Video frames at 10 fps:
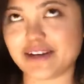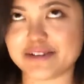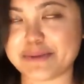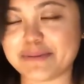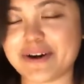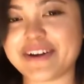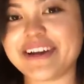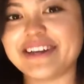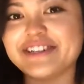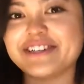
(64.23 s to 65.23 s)
tells me about
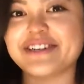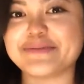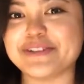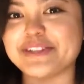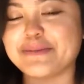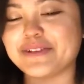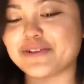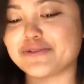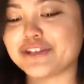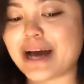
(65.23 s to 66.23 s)
it and she tells me she's about
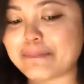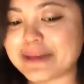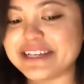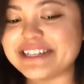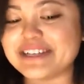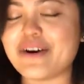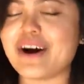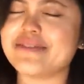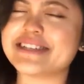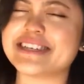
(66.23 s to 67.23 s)
to go shopping, so
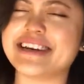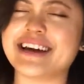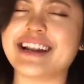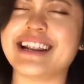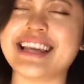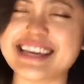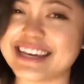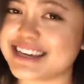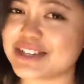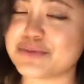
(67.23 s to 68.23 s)
obviously I gotta link
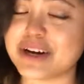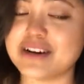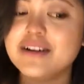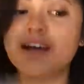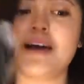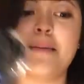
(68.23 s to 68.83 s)
in as well.